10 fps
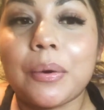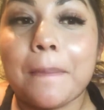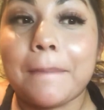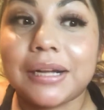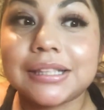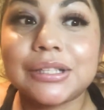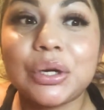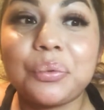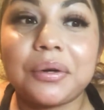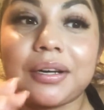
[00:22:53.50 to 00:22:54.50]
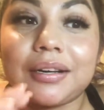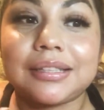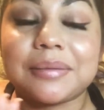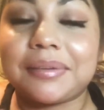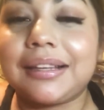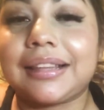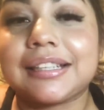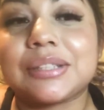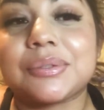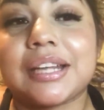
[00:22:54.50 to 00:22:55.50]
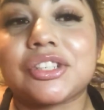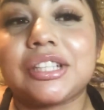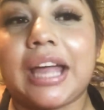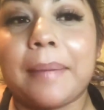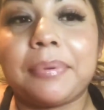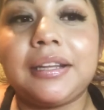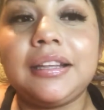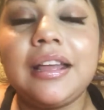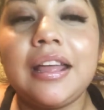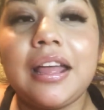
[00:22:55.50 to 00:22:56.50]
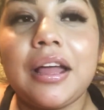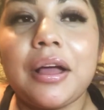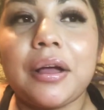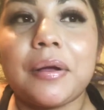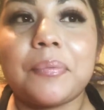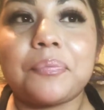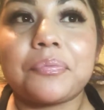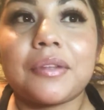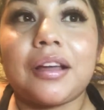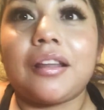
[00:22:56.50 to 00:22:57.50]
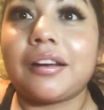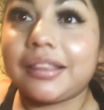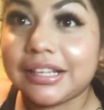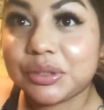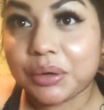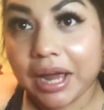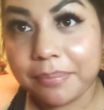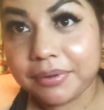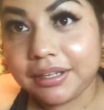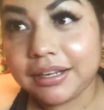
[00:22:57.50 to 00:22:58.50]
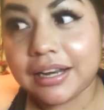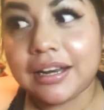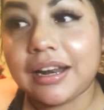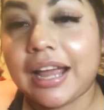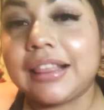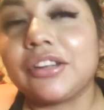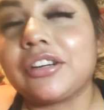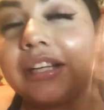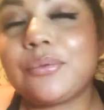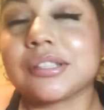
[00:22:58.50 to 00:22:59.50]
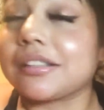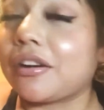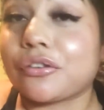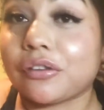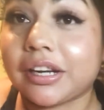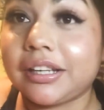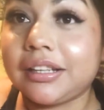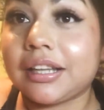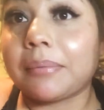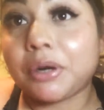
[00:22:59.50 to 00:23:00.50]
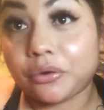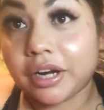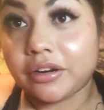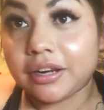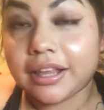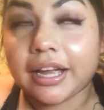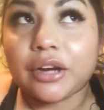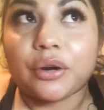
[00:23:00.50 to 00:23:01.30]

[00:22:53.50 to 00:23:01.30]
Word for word: months ago when something like this was actually happening. Um, a lot of things were happening, and I literally was not crying. And I'm a crier; like I